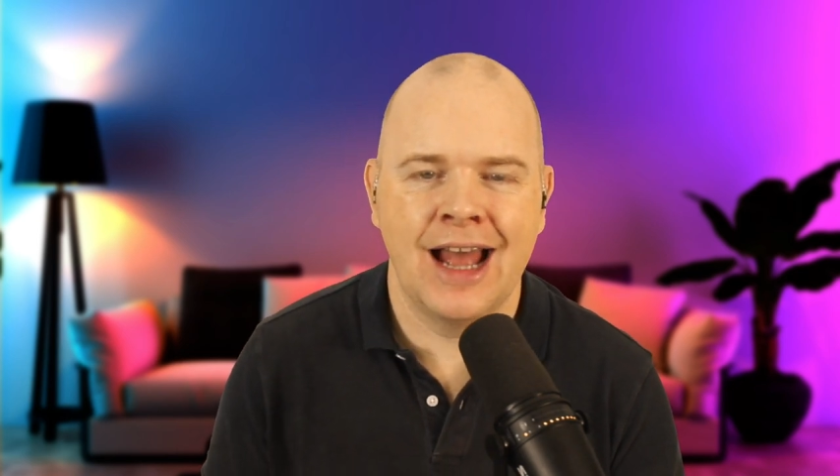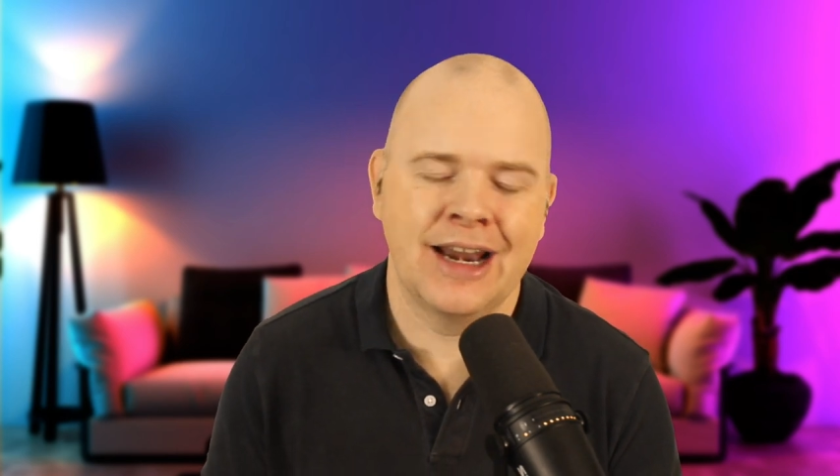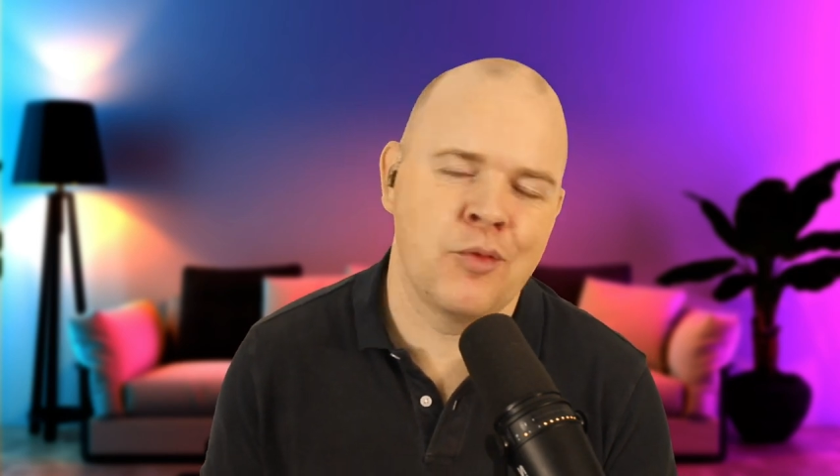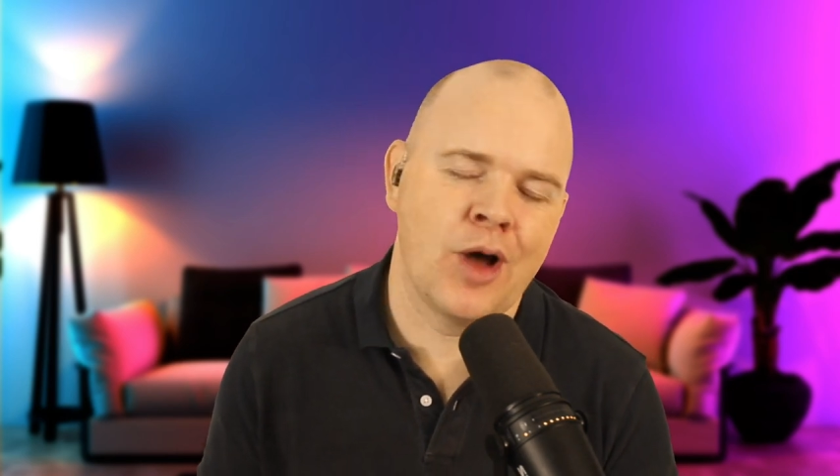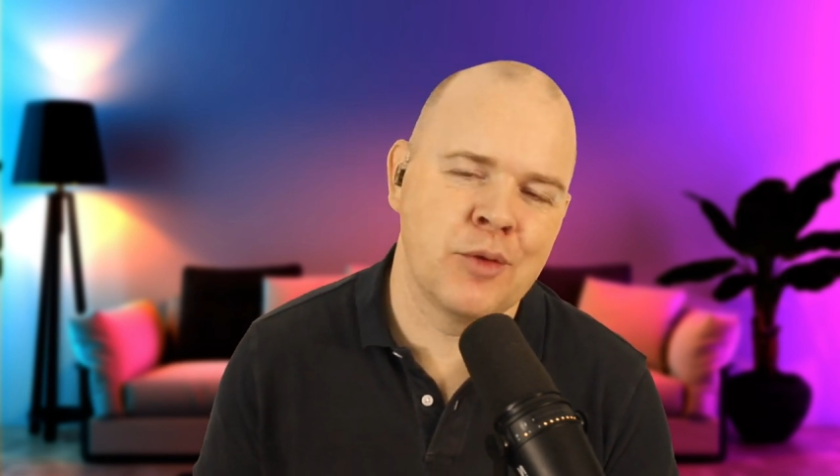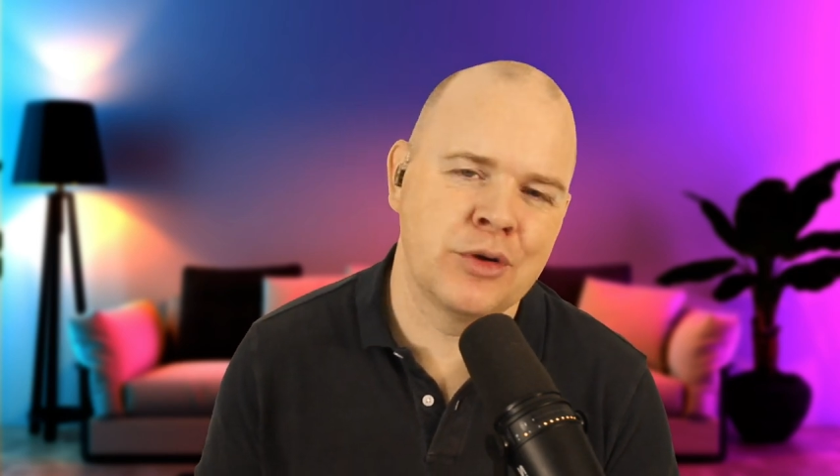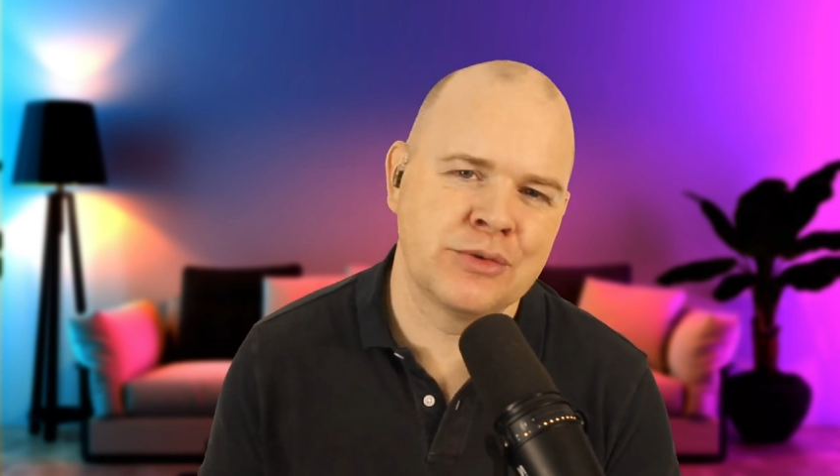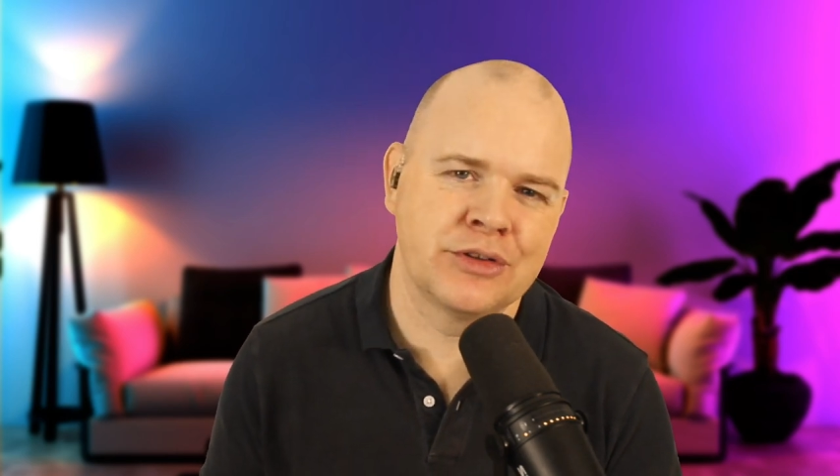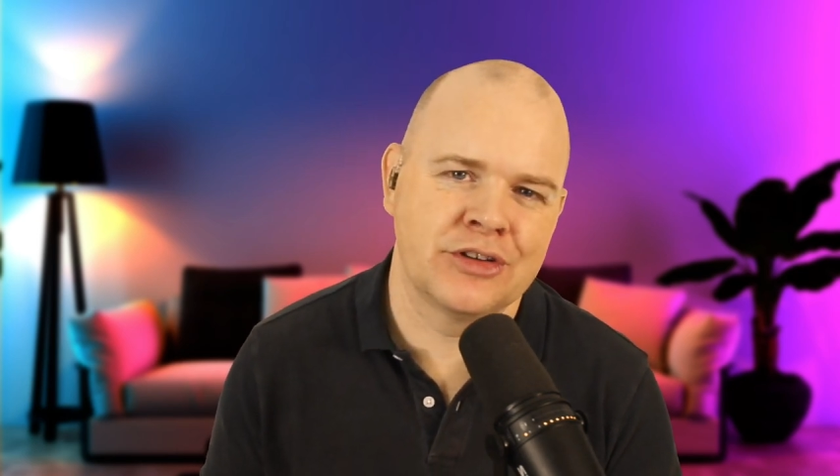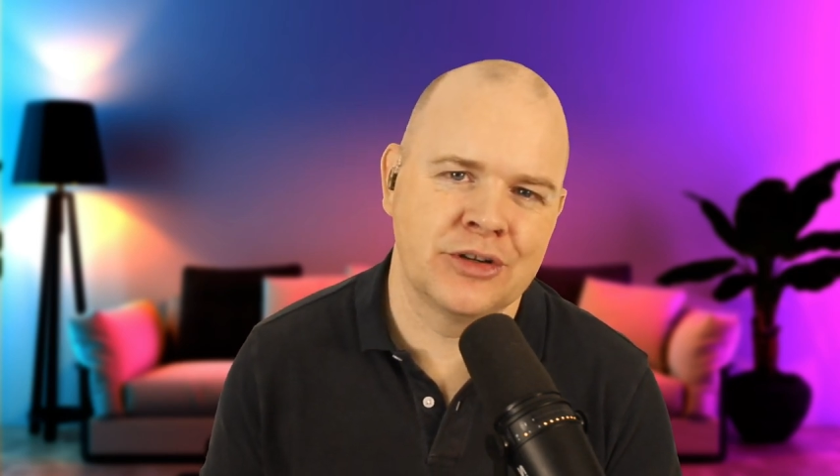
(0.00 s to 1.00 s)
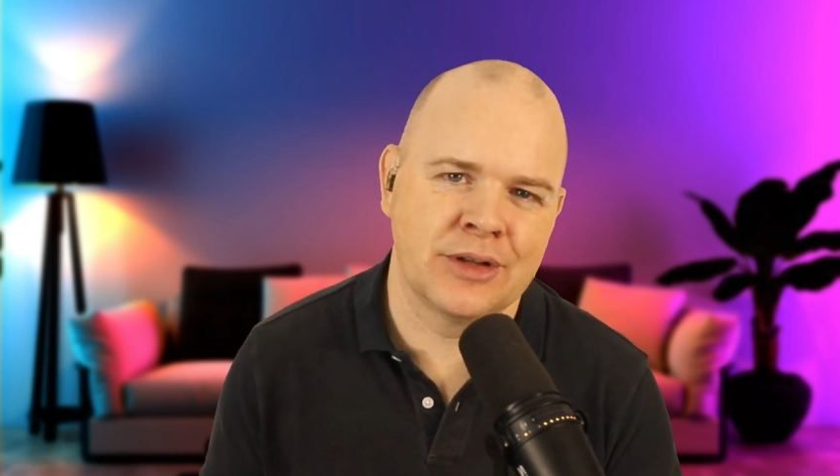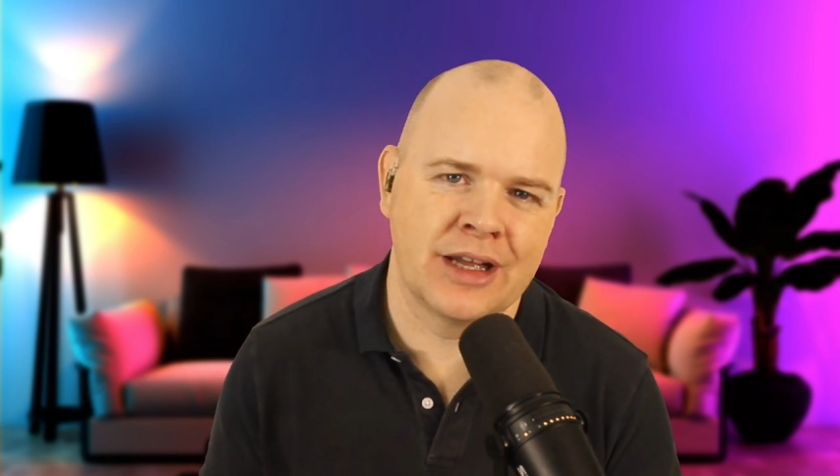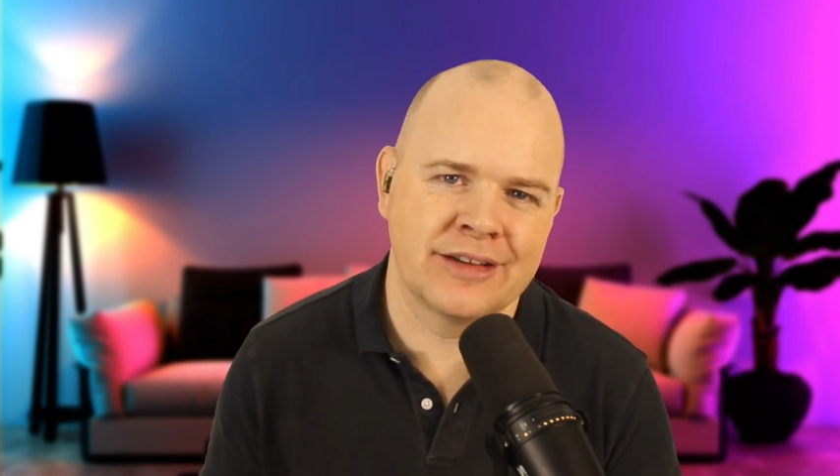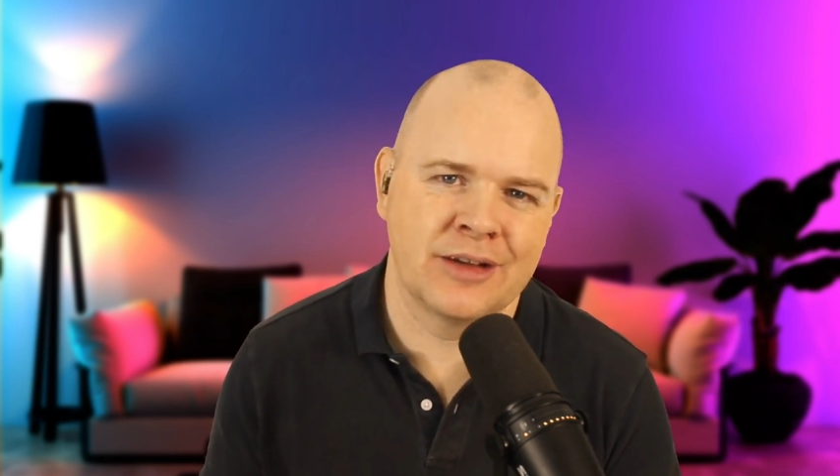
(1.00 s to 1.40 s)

Uh, now, why would you want to do that